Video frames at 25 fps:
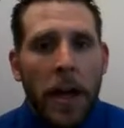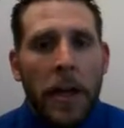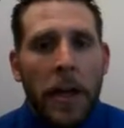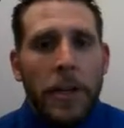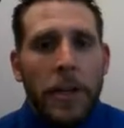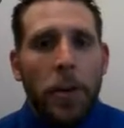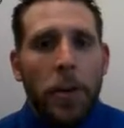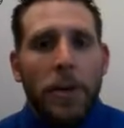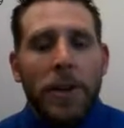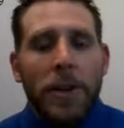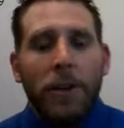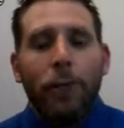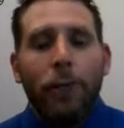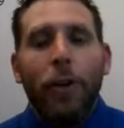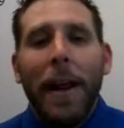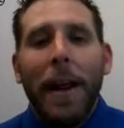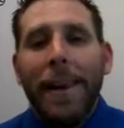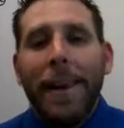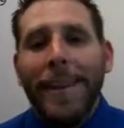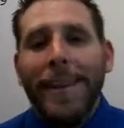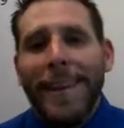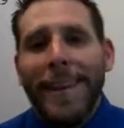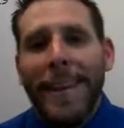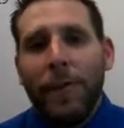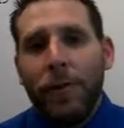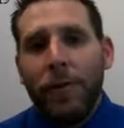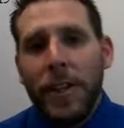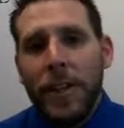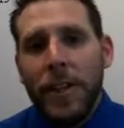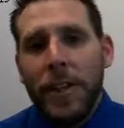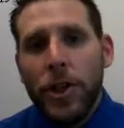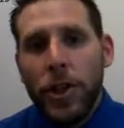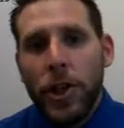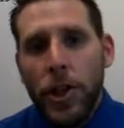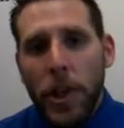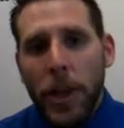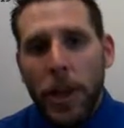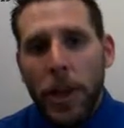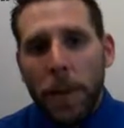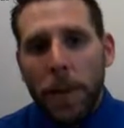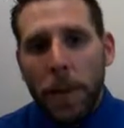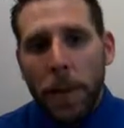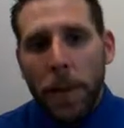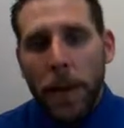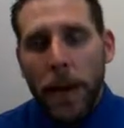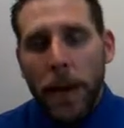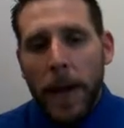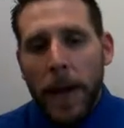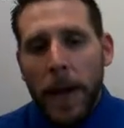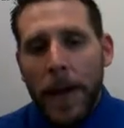So it's relatively cheap.
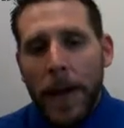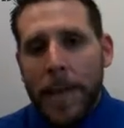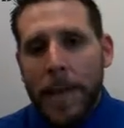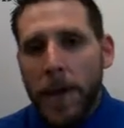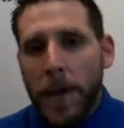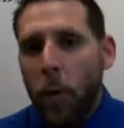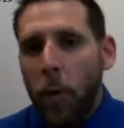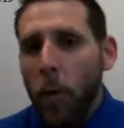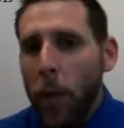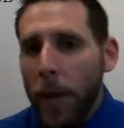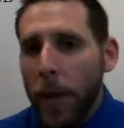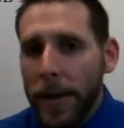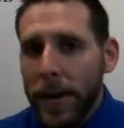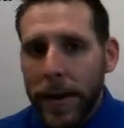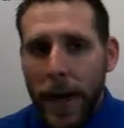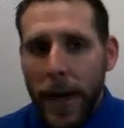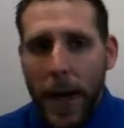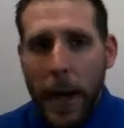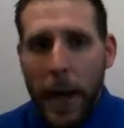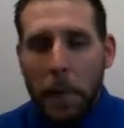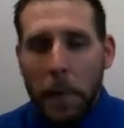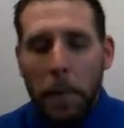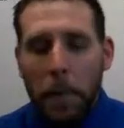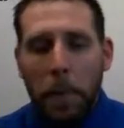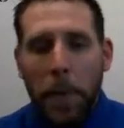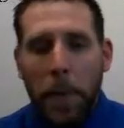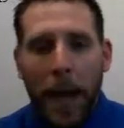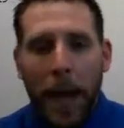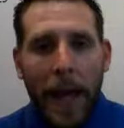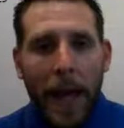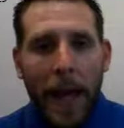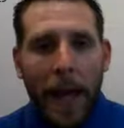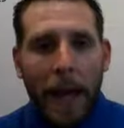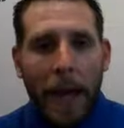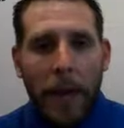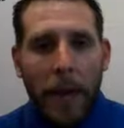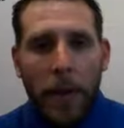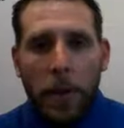It's a one-time pay.